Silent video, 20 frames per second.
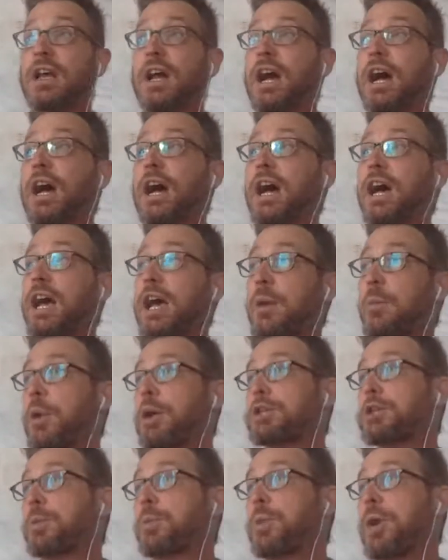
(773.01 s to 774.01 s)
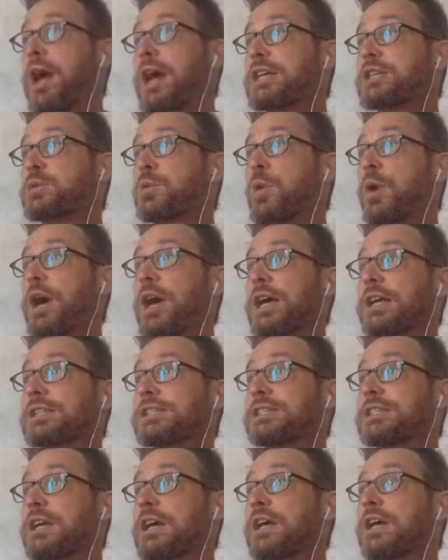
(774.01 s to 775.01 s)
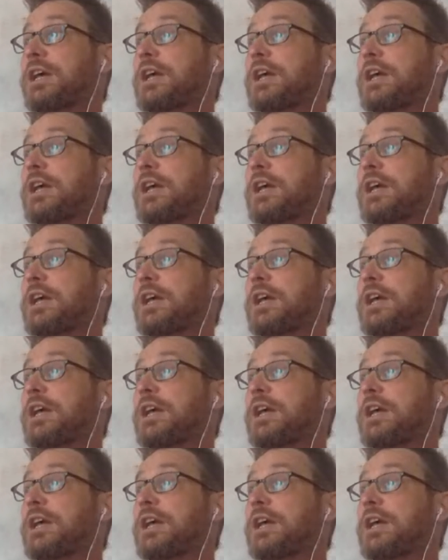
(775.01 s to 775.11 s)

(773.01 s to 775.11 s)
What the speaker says: and Walter Price was.